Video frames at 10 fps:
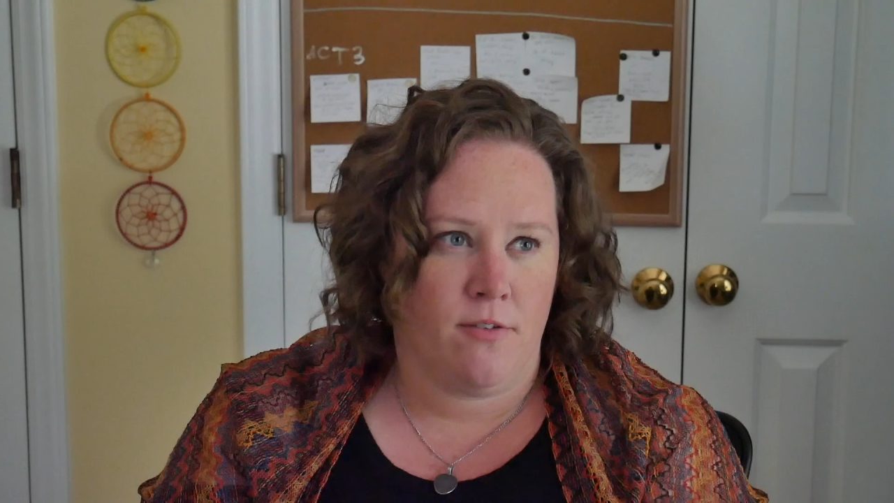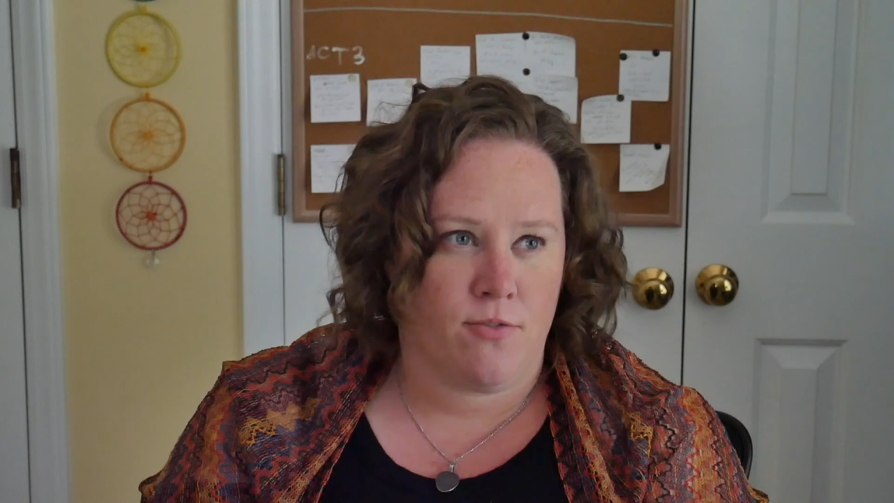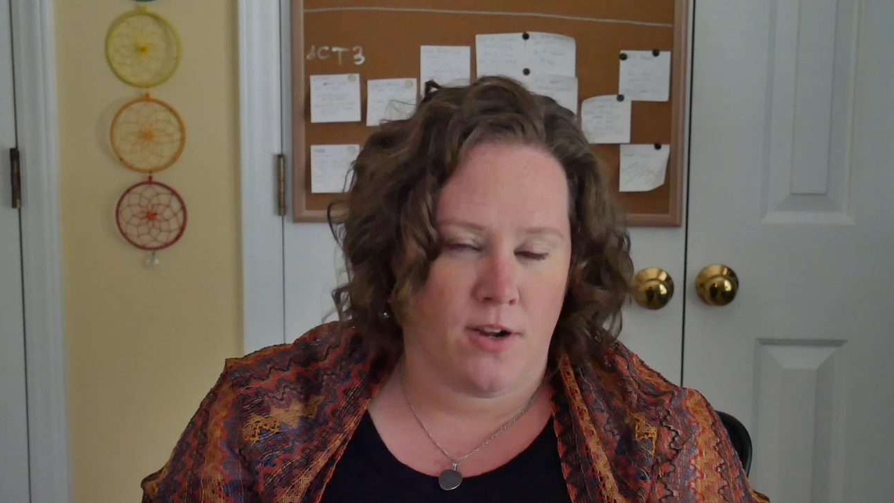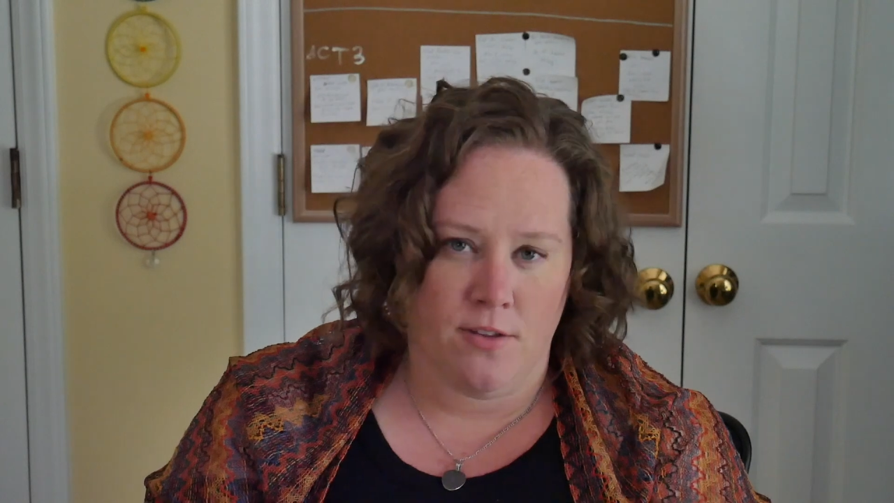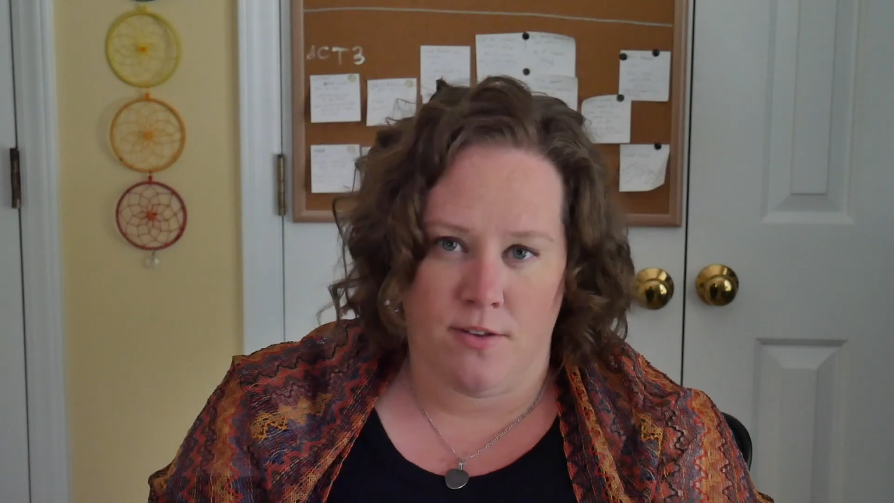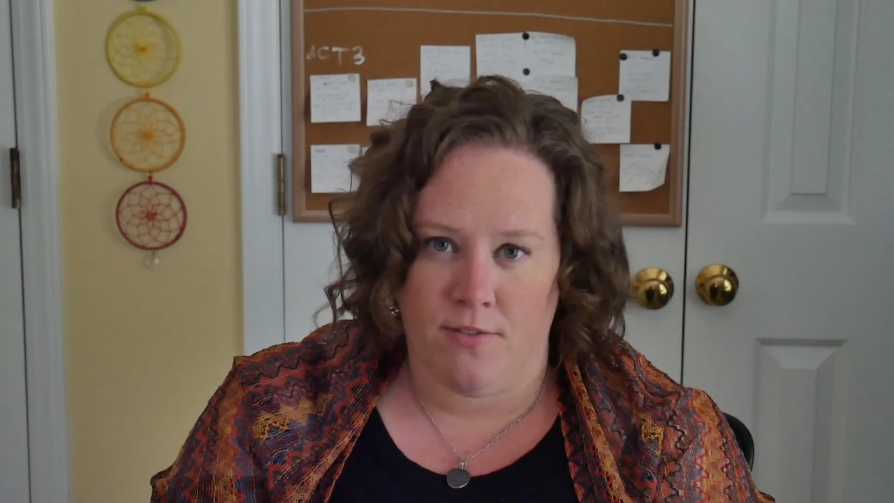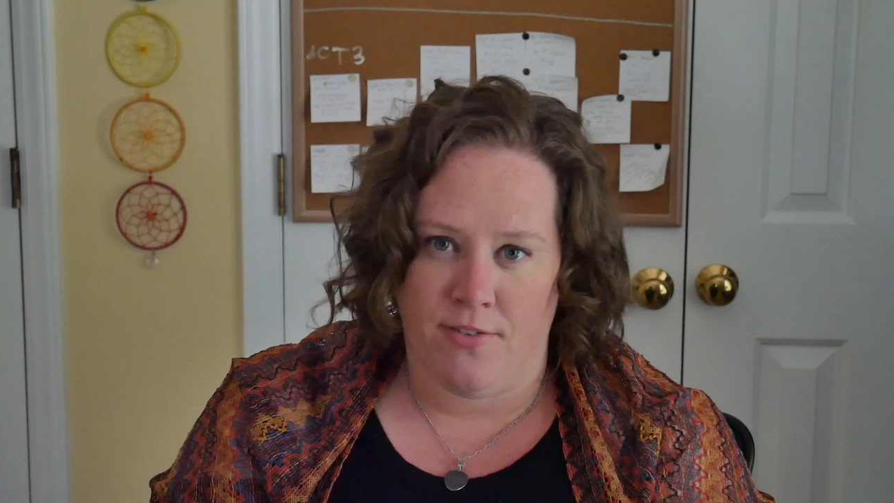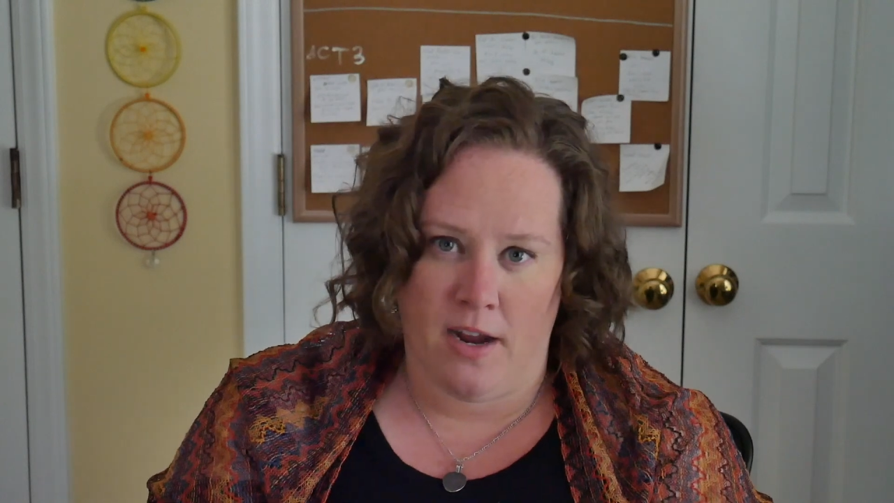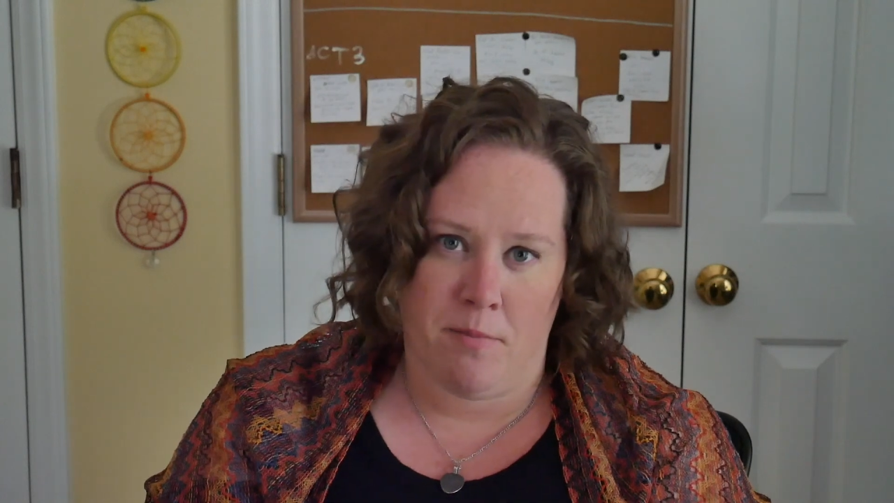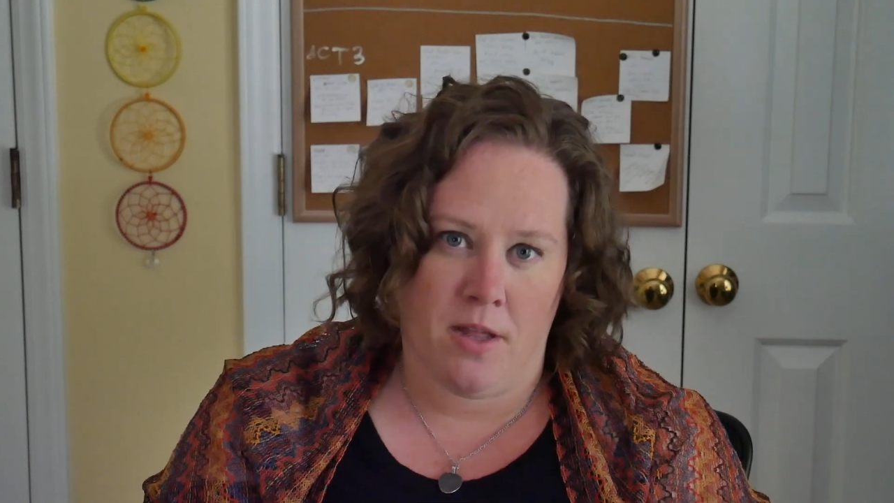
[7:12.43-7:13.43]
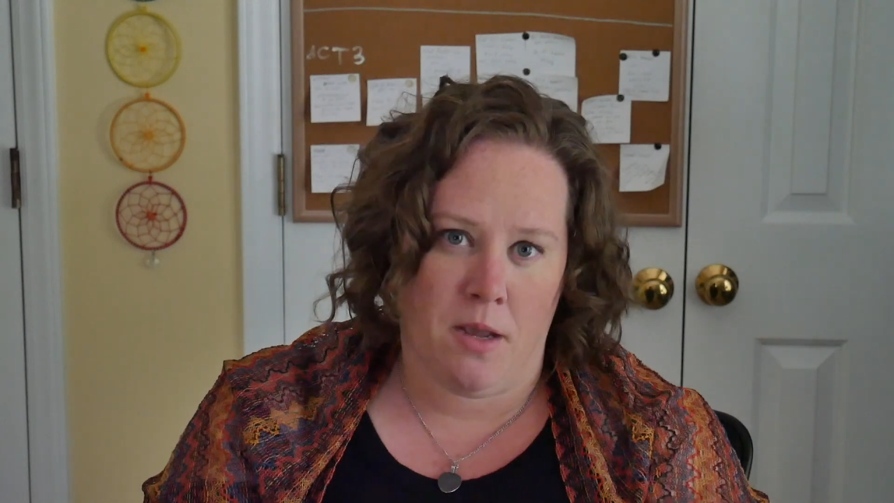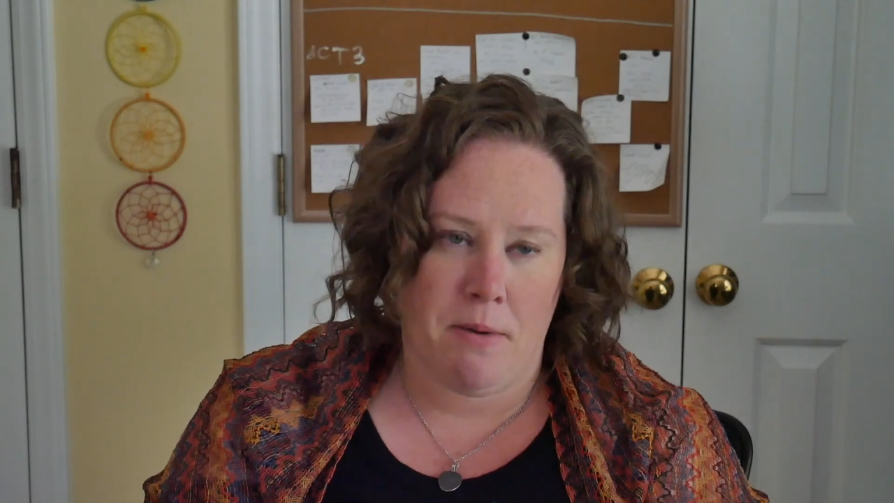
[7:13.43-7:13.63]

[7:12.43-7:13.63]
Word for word: friends and family